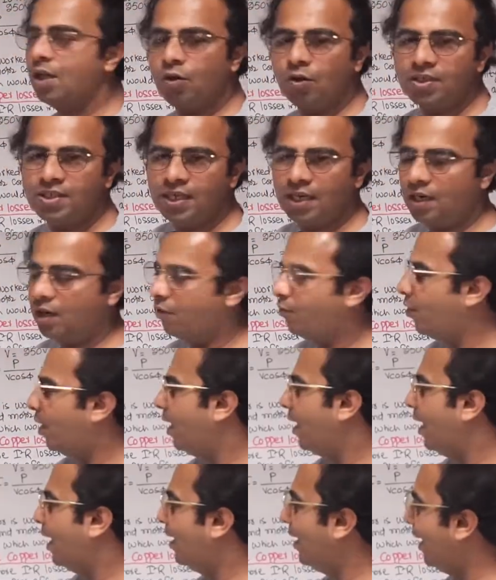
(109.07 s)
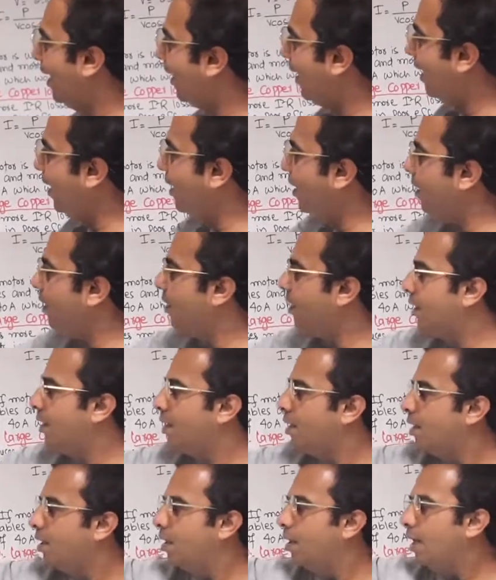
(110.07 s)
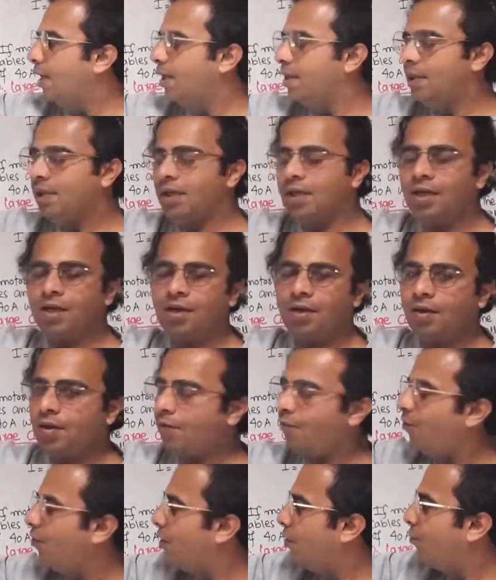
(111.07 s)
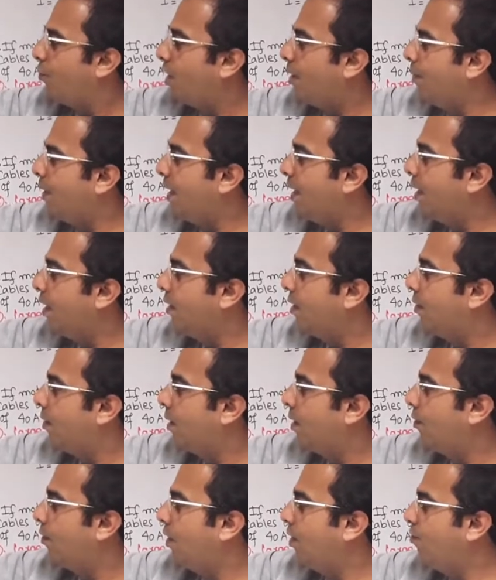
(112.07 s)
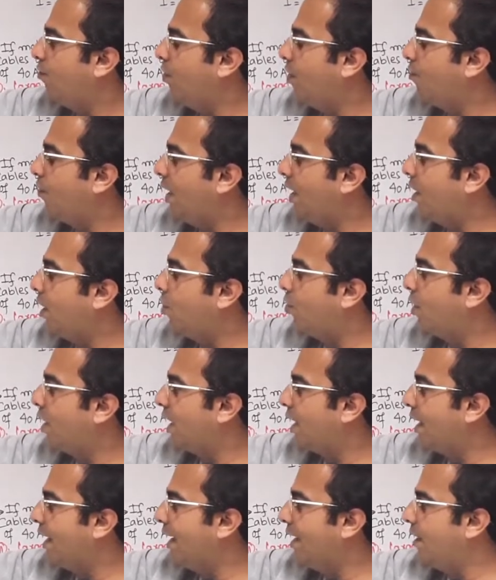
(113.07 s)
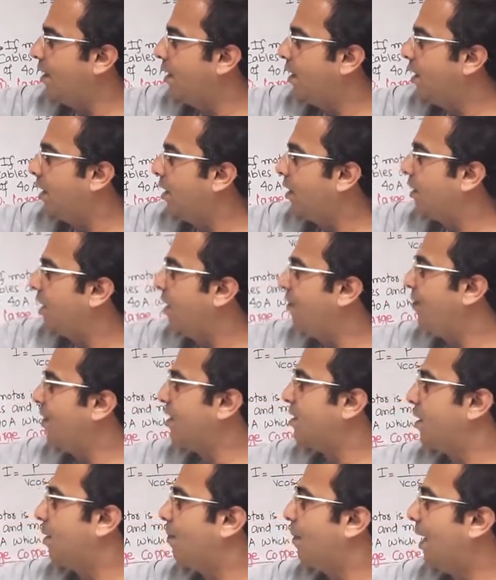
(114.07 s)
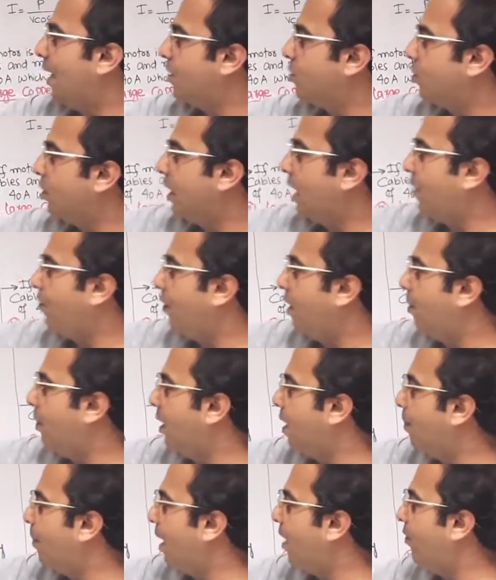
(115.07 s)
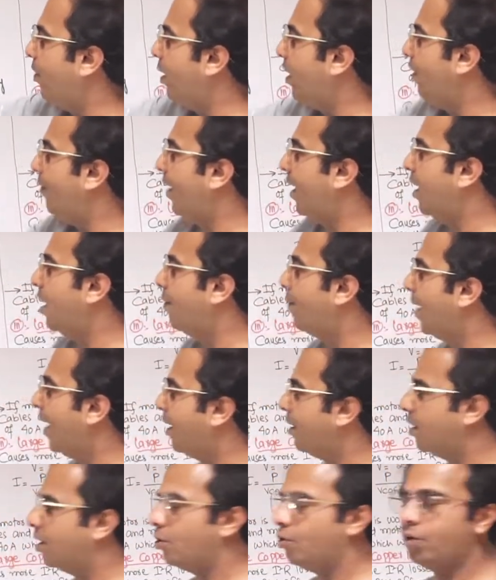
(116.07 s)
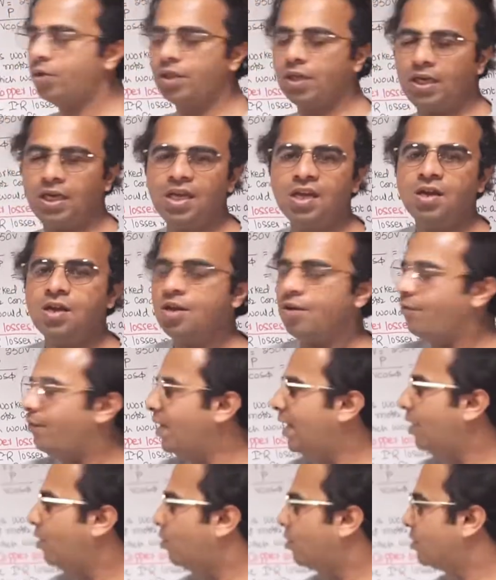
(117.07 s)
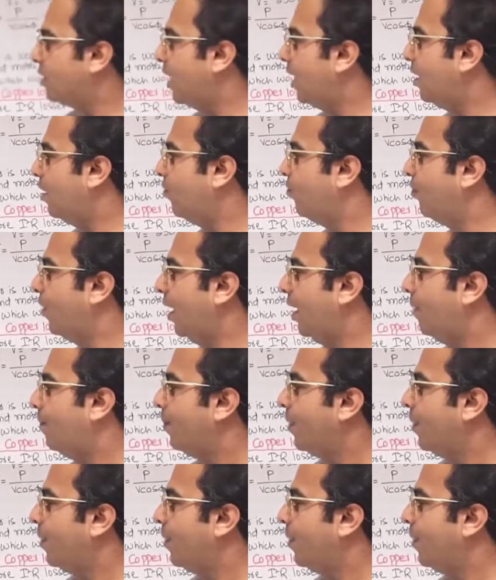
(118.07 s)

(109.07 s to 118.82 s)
cosine of phi. And again here in the from here if we find out the current in a 3-phase supply, so that will be the power divided by under root 3 V cosine of phi.